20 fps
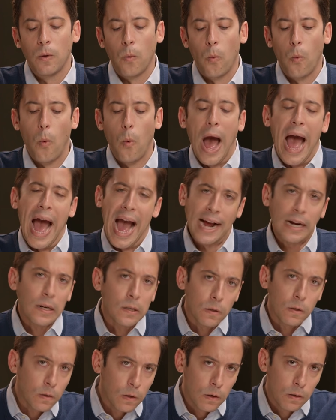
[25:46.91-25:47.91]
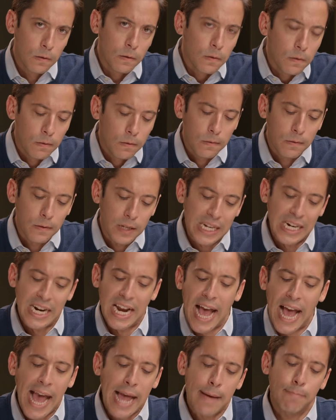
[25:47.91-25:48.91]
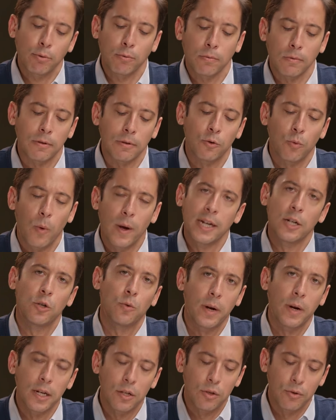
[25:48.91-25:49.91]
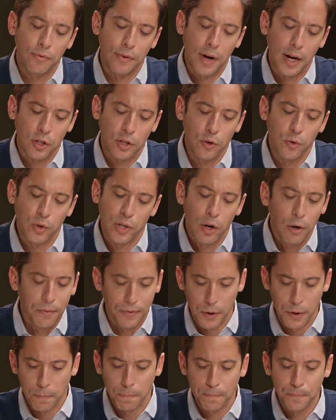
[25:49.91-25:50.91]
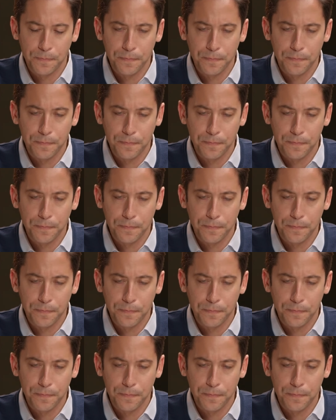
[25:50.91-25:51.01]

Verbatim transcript: Wax in an April 2022 Fox News interview